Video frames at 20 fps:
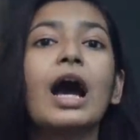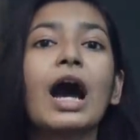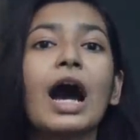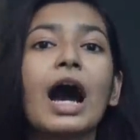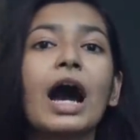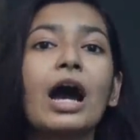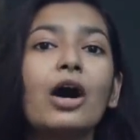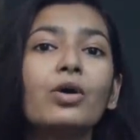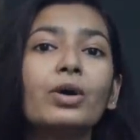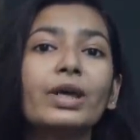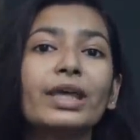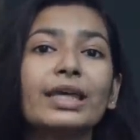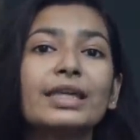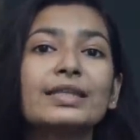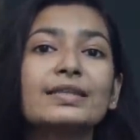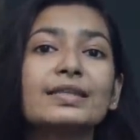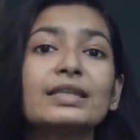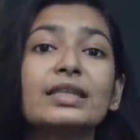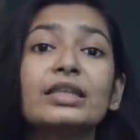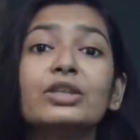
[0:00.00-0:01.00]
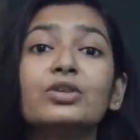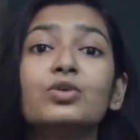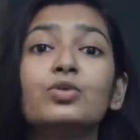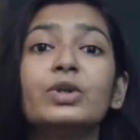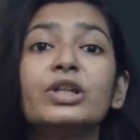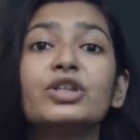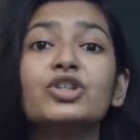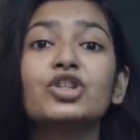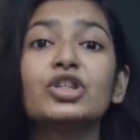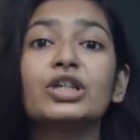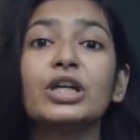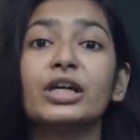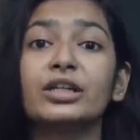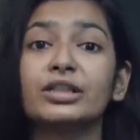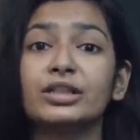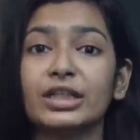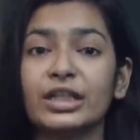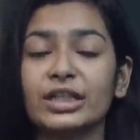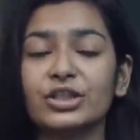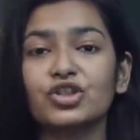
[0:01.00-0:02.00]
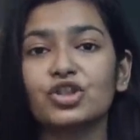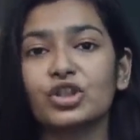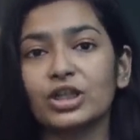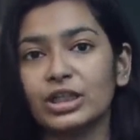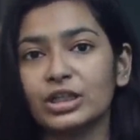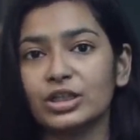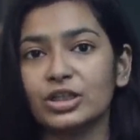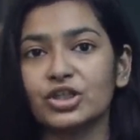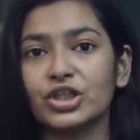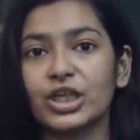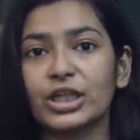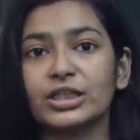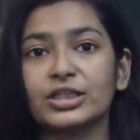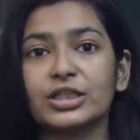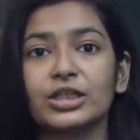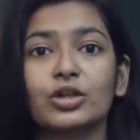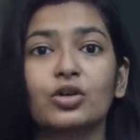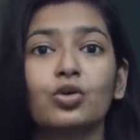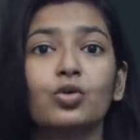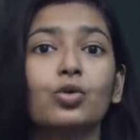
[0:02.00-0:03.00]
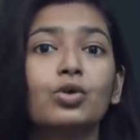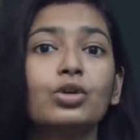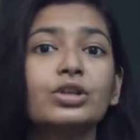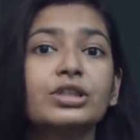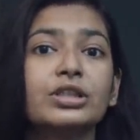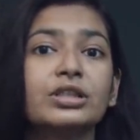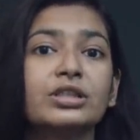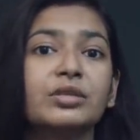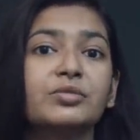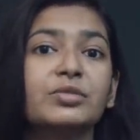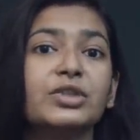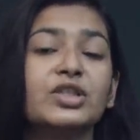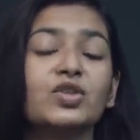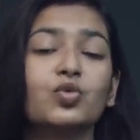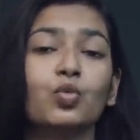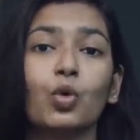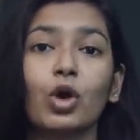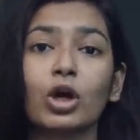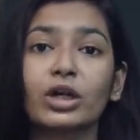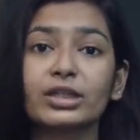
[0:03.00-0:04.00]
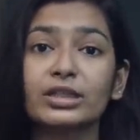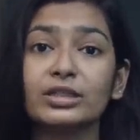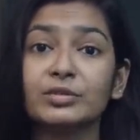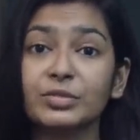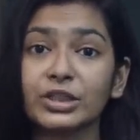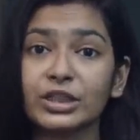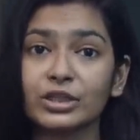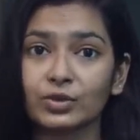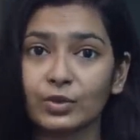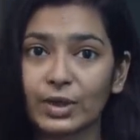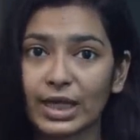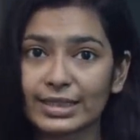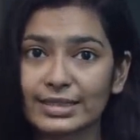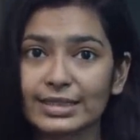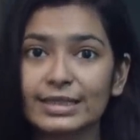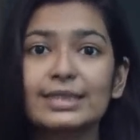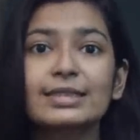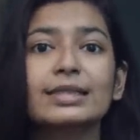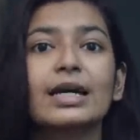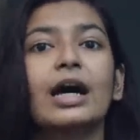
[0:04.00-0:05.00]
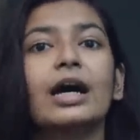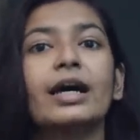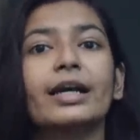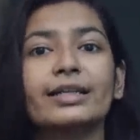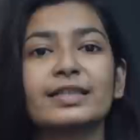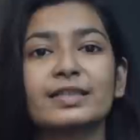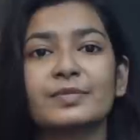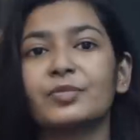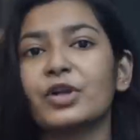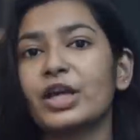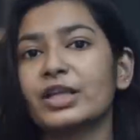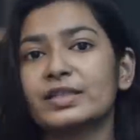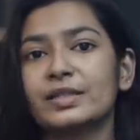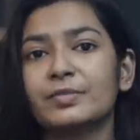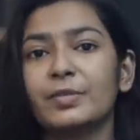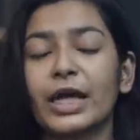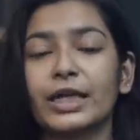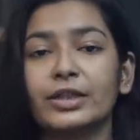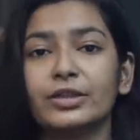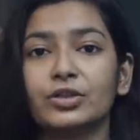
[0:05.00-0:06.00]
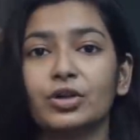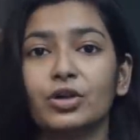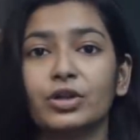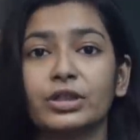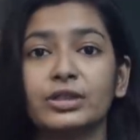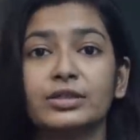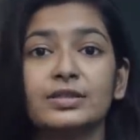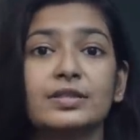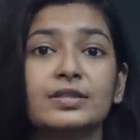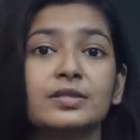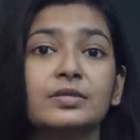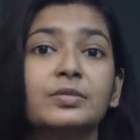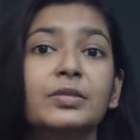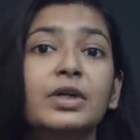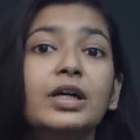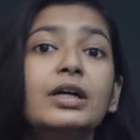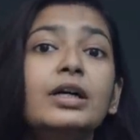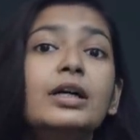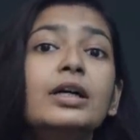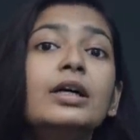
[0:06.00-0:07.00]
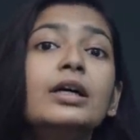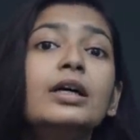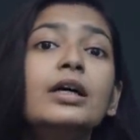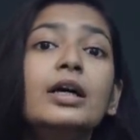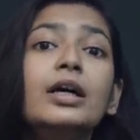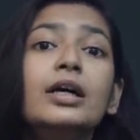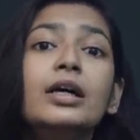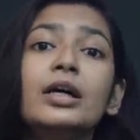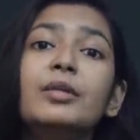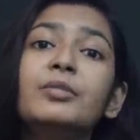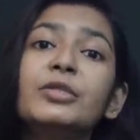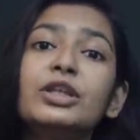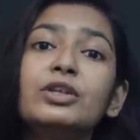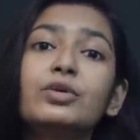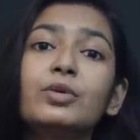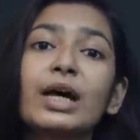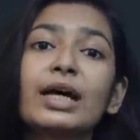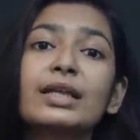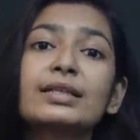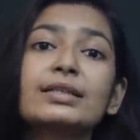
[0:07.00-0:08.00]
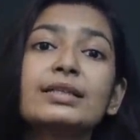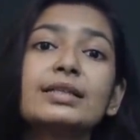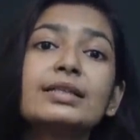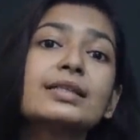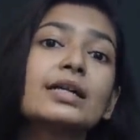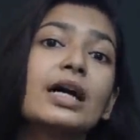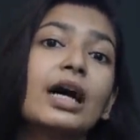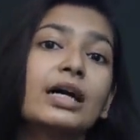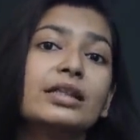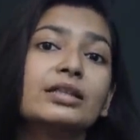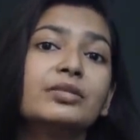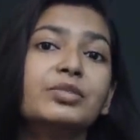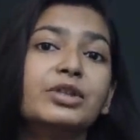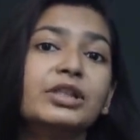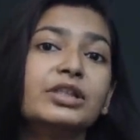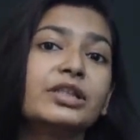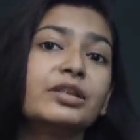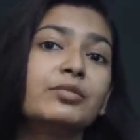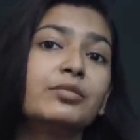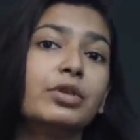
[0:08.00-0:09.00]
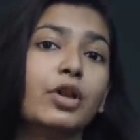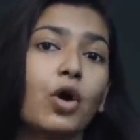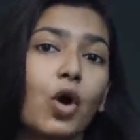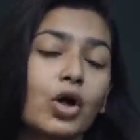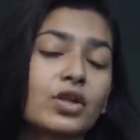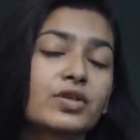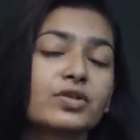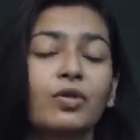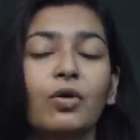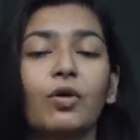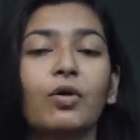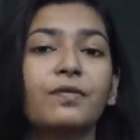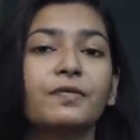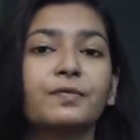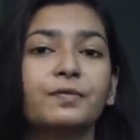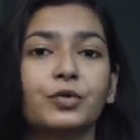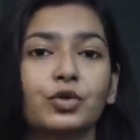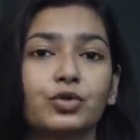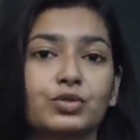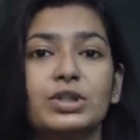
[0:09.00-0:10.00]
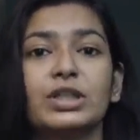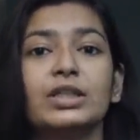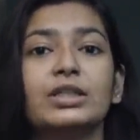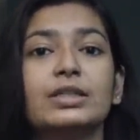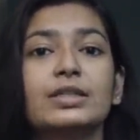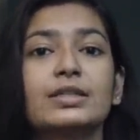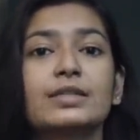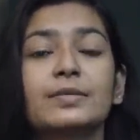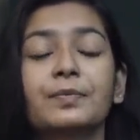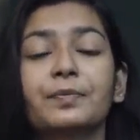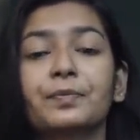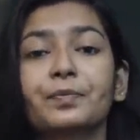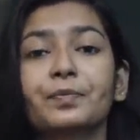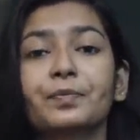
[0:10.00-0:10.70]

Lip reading: How A, C, U, and G are arranged in the genetic code determines what amino acids are expressed by the organism. Amino acids are the building blocks of proteins.